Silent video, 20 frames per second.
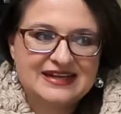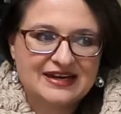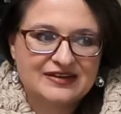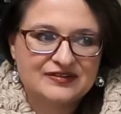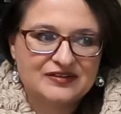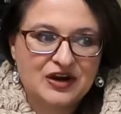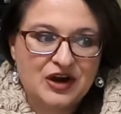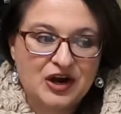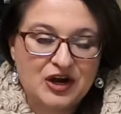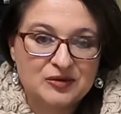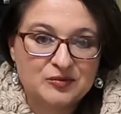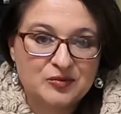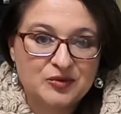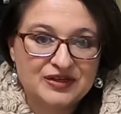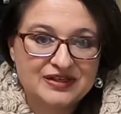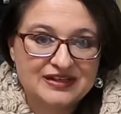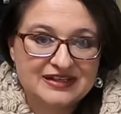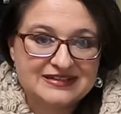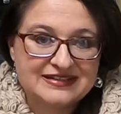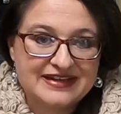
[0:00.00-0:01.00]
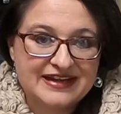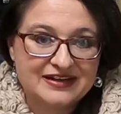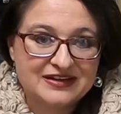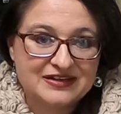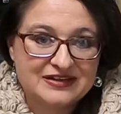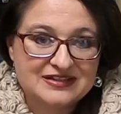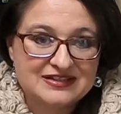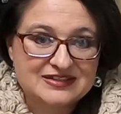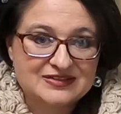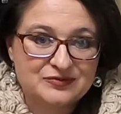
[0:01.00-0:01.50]
kind of cardboard
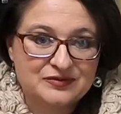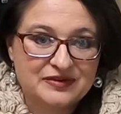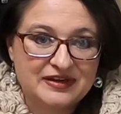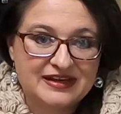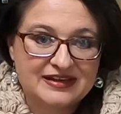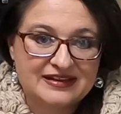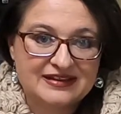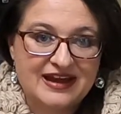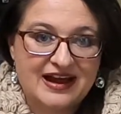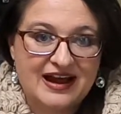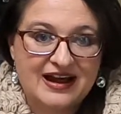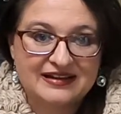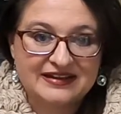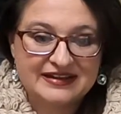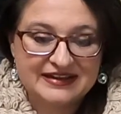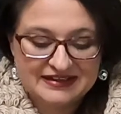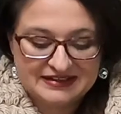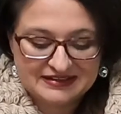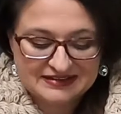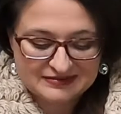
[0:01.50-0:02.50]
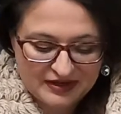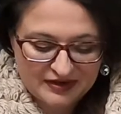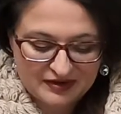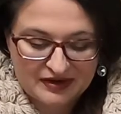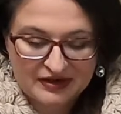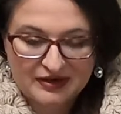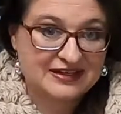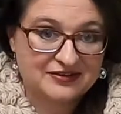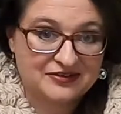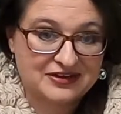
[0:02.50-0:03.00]
containers with holly
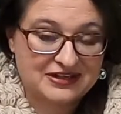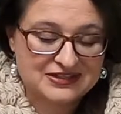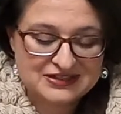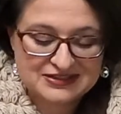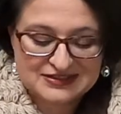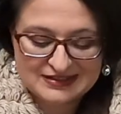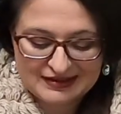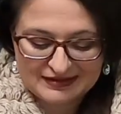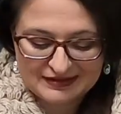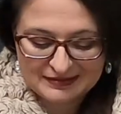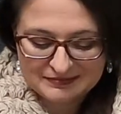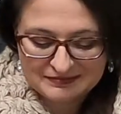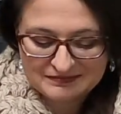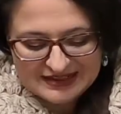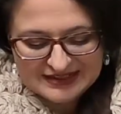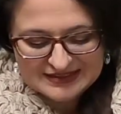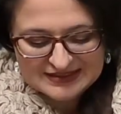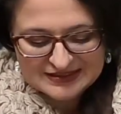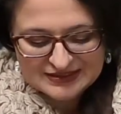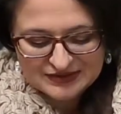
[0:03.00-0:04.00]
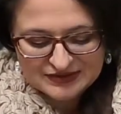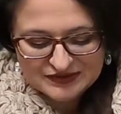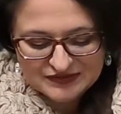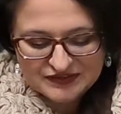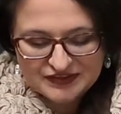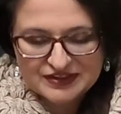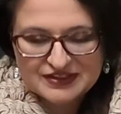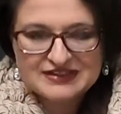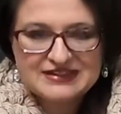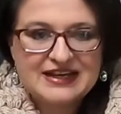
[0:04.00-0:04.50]
berry decorations on them. They sold
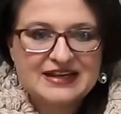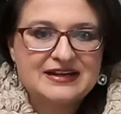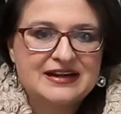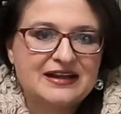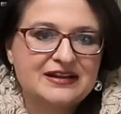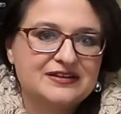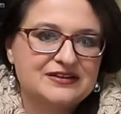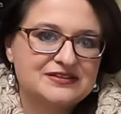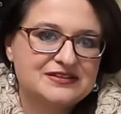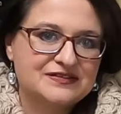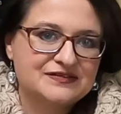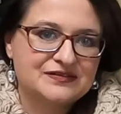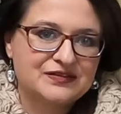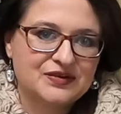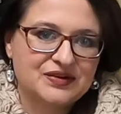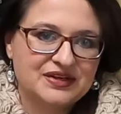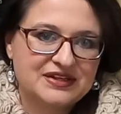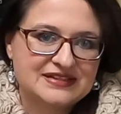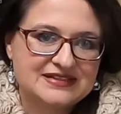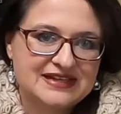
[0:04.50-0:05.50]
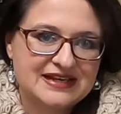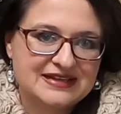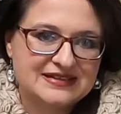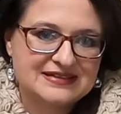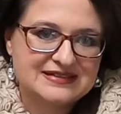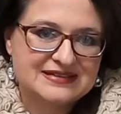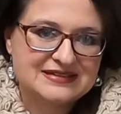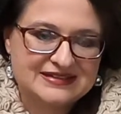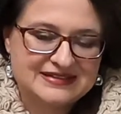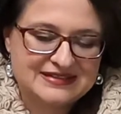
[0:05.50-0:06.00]
for
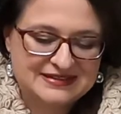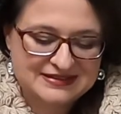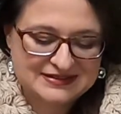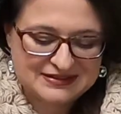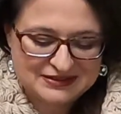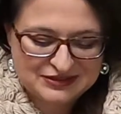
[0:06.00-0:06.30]
$10.40 plus